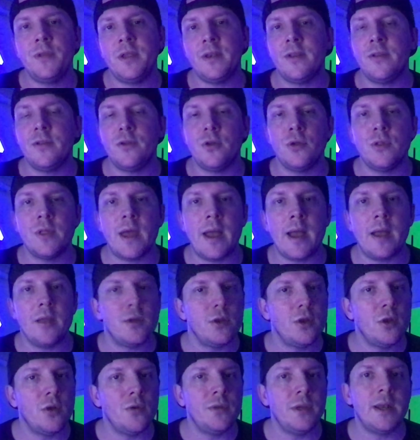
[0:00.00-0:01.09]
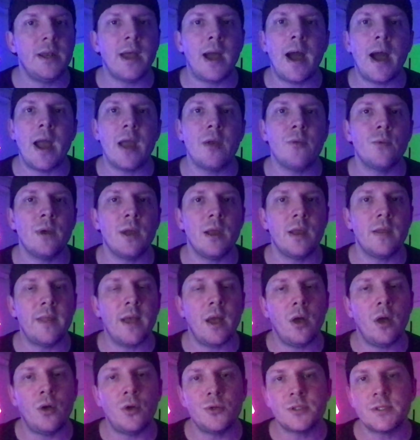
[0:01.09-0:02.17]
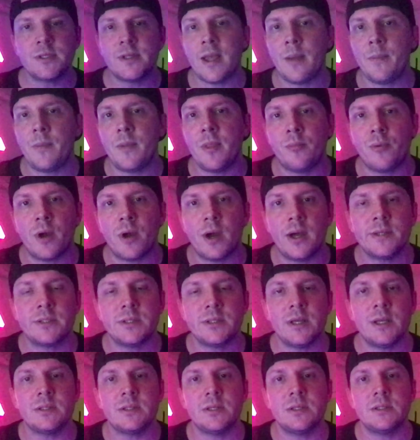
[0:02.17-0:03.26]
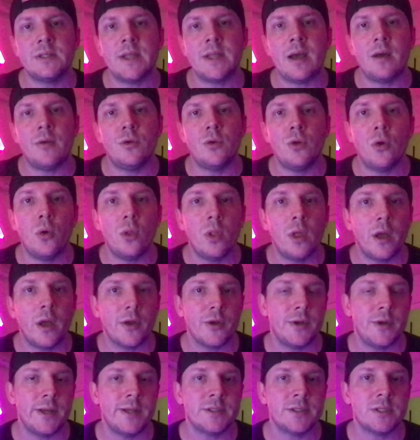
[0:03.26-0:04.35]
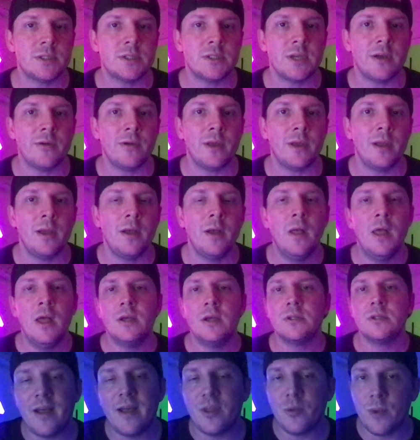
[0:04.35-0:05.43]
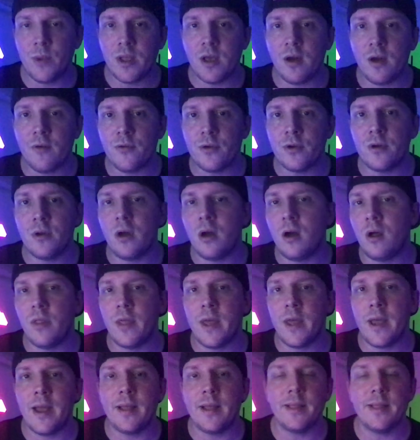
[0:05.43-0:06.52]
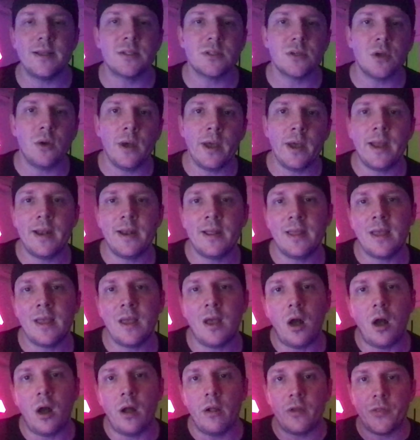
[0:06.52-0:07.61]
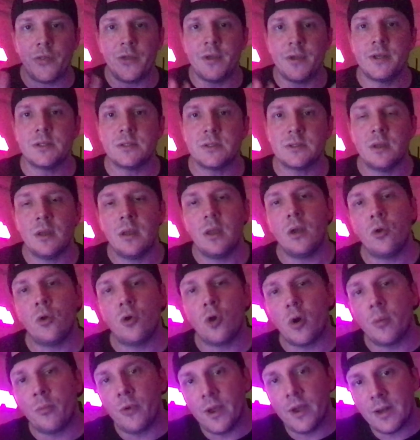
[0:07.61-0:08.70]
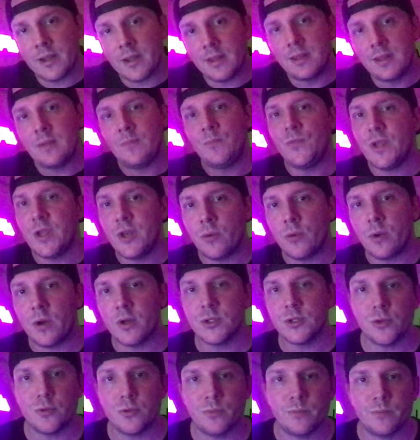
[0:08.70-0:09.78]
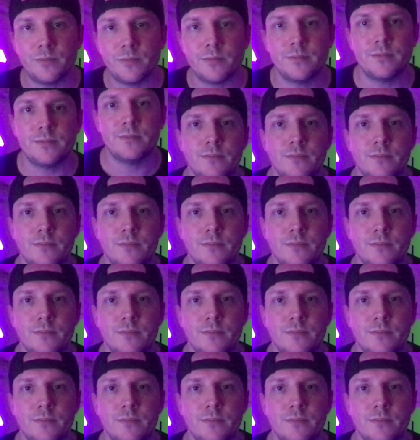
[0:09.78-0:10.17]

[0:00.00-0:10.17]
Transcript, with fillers: You don't need to do that. You don't need to iRig. That whole step in the process is now no longer necessary. Now that we covered all that, let's go ahead and get all of this incorporated into our Zoom.